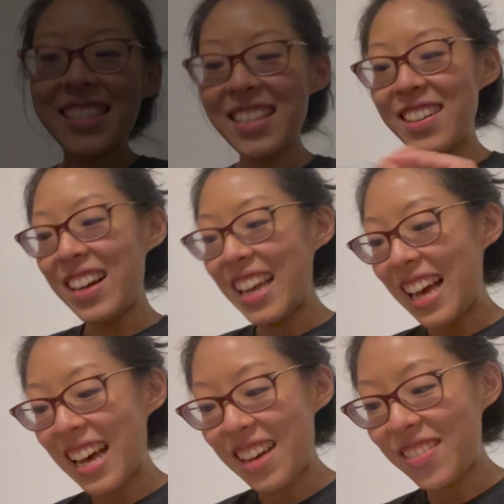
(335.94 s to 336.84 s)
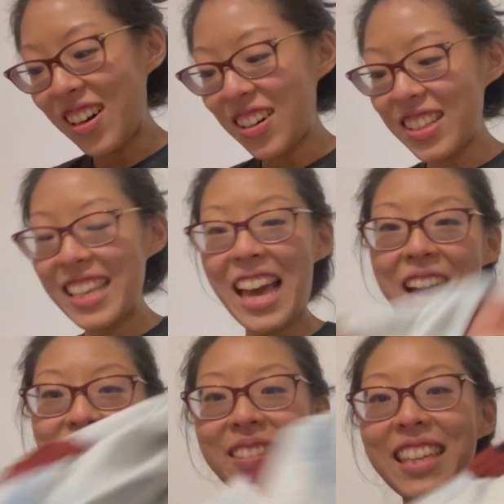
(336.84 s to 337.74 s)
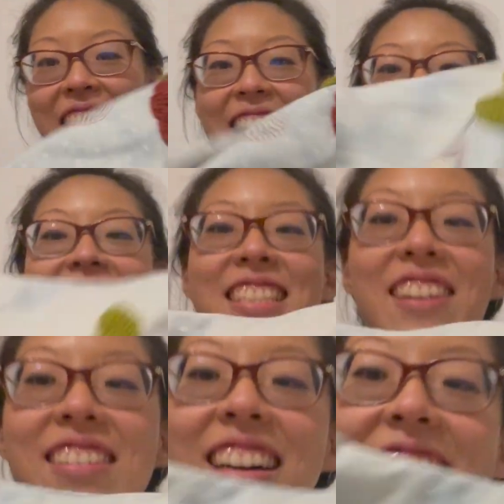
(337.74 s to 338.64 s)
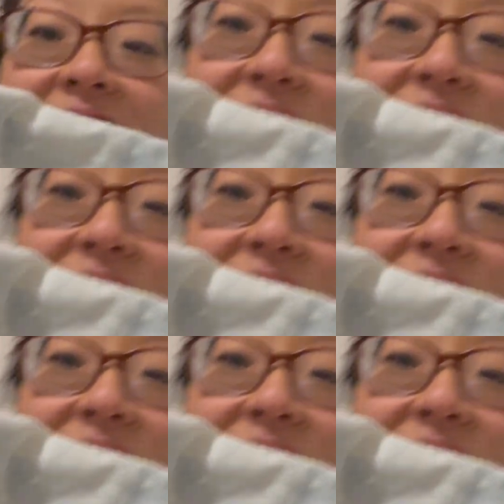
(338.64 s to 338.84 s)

so I have all the appliques sewn on the